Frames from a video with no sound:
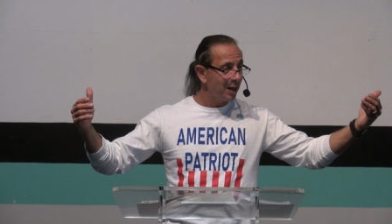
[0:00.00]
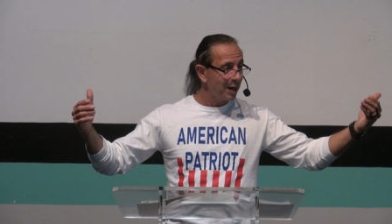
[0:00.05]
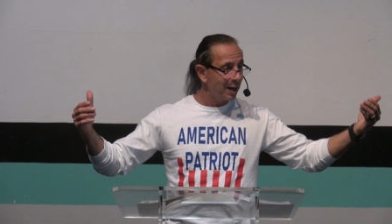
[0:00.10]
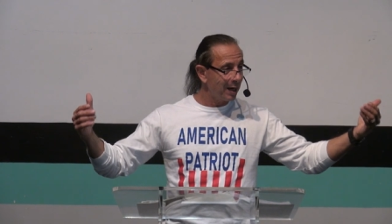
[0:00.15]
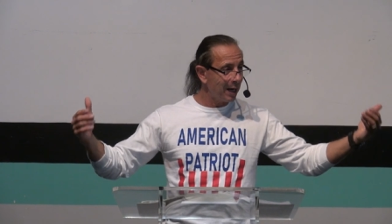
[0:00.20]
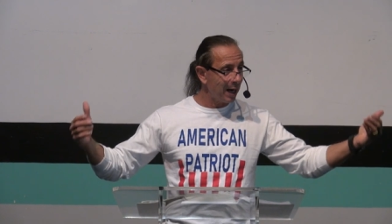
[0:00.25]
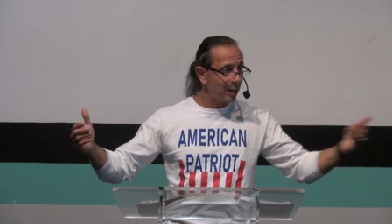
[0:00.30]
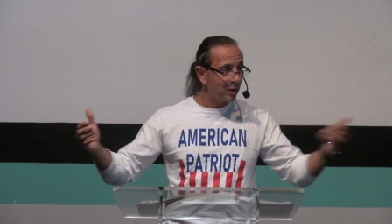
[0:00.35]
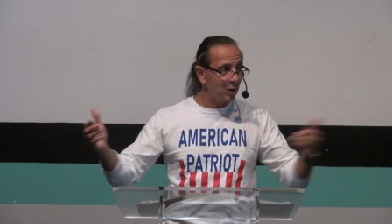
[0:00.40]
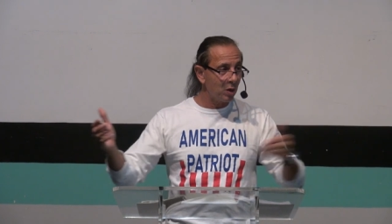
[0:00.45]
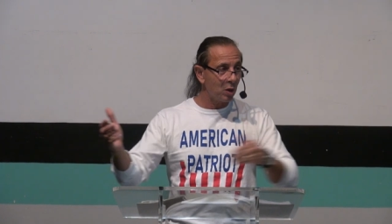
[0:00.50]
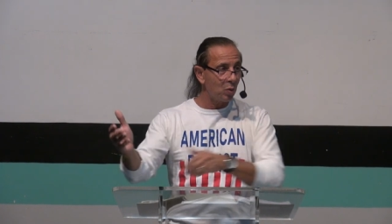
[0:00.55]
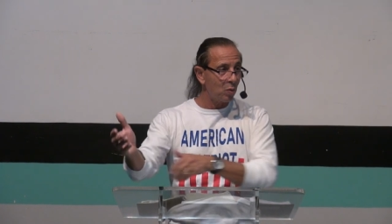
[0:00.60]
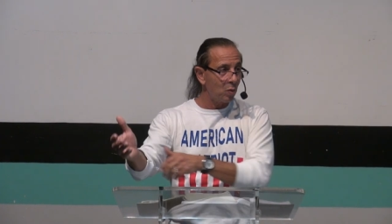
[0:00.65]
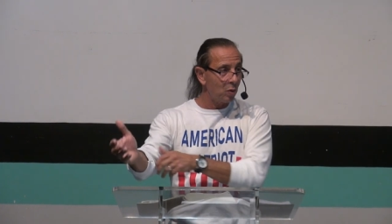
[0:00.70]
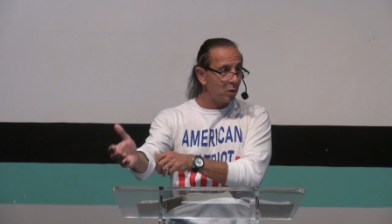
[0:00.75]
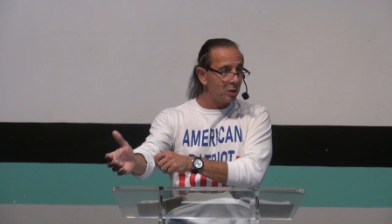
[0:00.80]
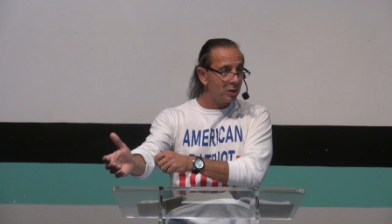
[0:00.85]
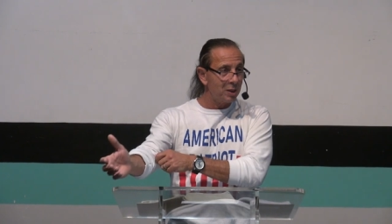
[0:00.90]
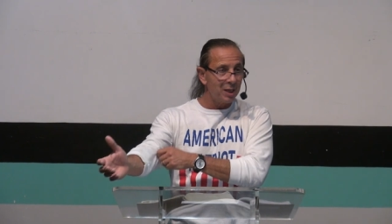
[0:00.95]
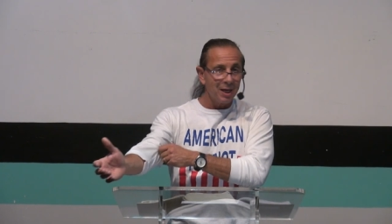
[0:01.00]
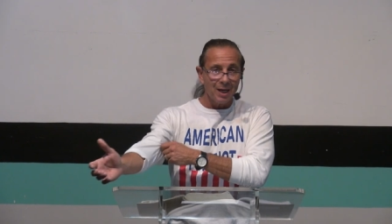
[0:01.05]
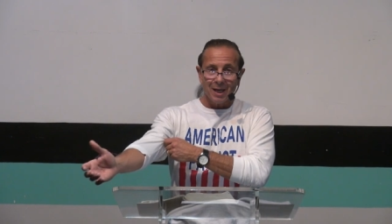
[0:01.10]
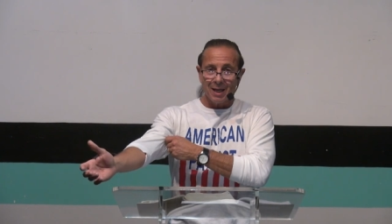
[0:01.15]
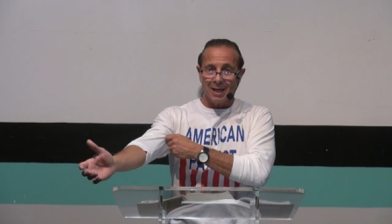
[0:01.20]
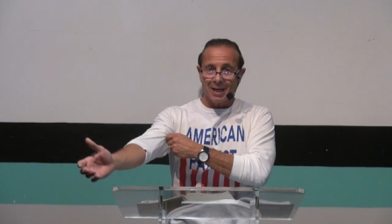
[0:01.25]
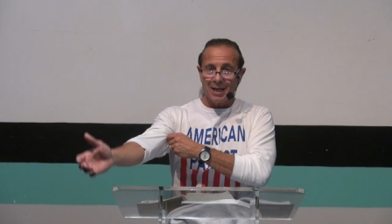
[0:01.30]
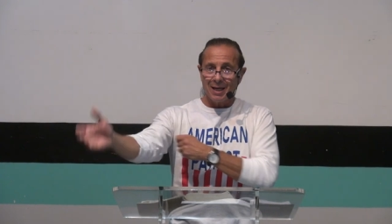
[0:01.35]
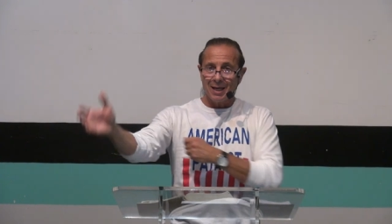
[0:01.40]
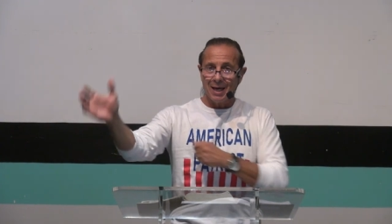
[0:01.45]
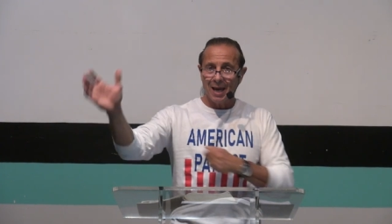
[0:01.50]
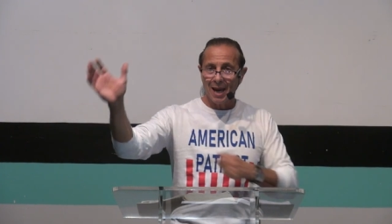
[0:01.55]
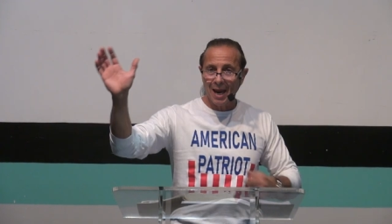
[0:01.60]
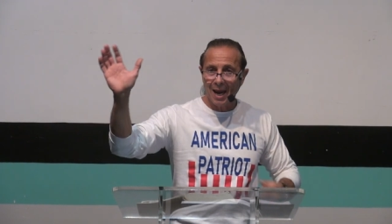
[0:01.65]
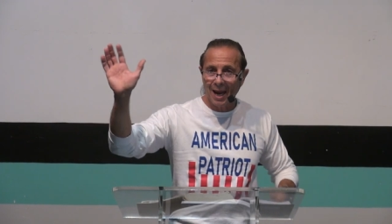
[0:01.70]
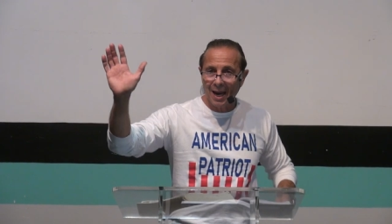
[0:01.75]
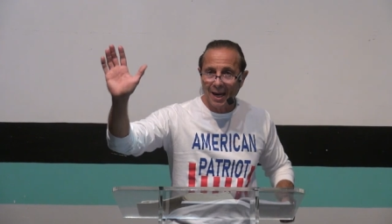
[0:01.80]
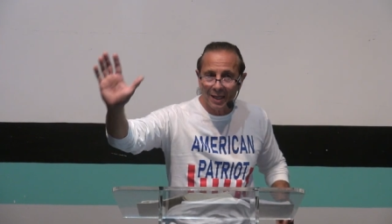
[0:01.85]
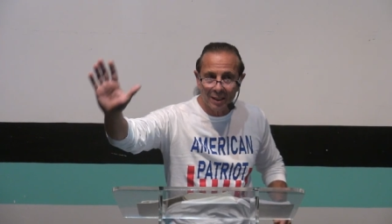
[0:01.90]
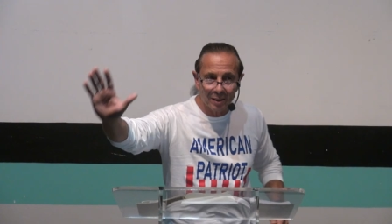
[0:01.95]
God. In other words, he
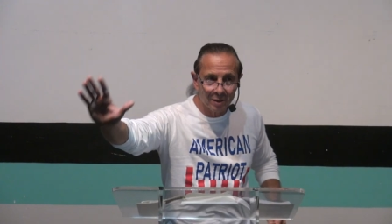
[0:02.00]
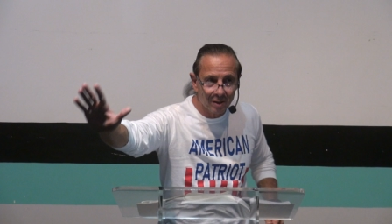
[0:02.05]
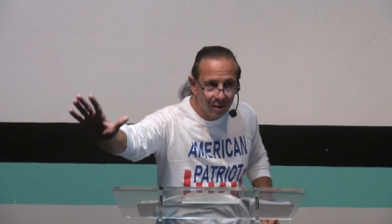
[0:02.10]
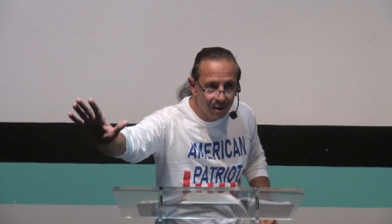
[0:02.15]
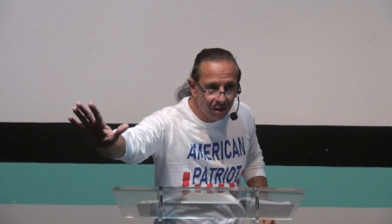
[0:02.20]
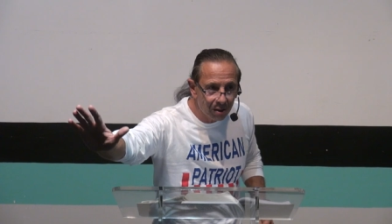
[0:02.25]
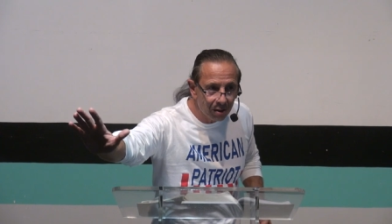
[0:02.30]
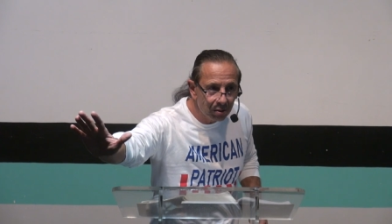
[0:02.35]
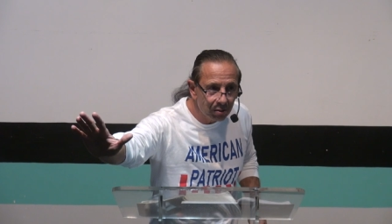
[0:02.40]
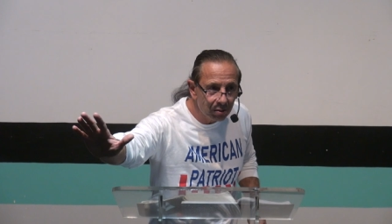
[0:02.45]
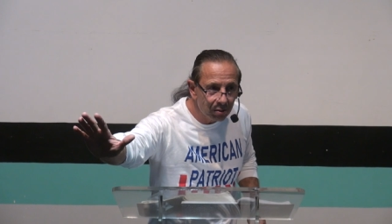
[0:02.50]
hates.